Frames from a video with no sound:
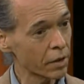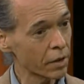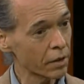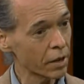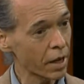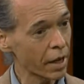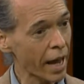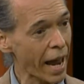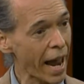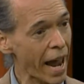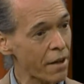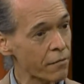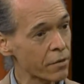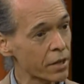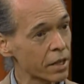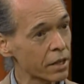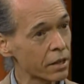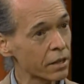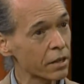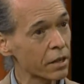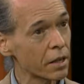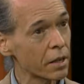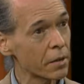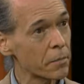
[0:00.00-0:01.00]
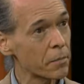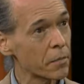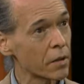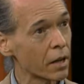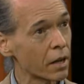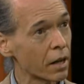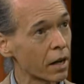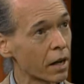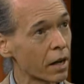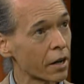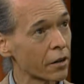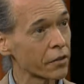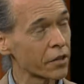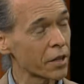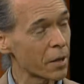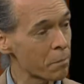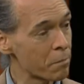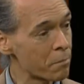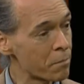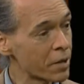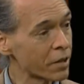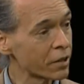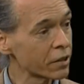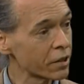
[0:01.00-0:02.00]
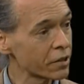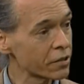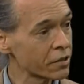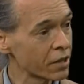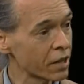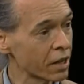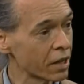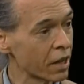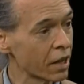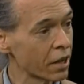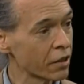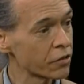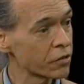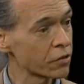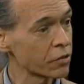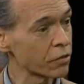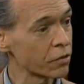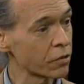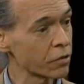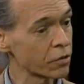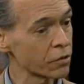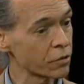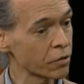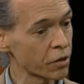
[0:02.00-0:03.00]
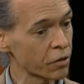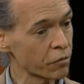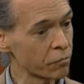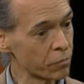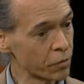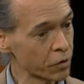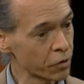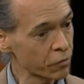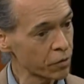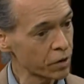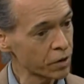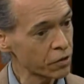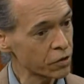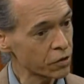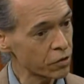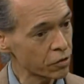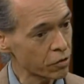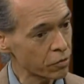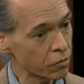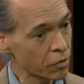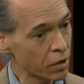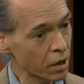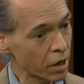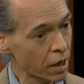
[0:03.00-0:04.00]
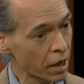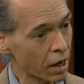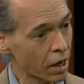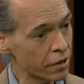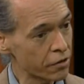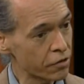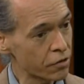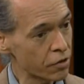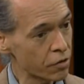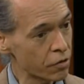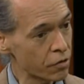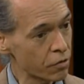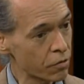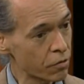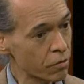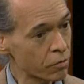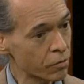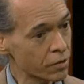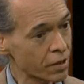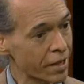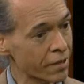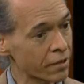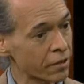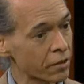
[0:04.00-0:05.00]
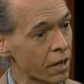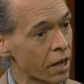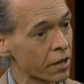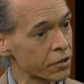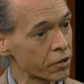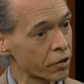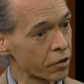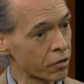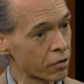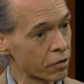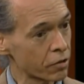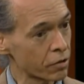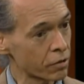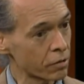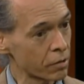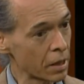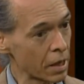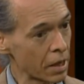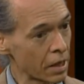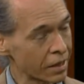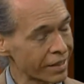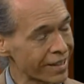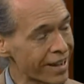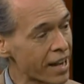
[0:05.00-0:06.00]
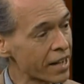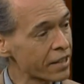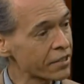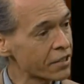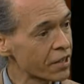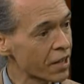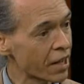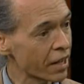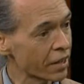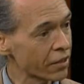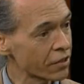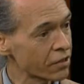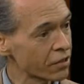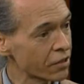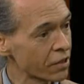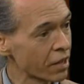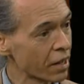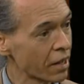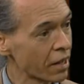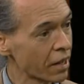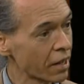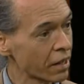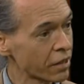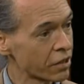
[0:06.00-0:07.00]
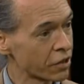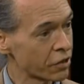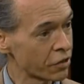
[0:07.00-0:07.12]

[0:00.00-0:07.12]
having the ability to sort of move into a new technological context, to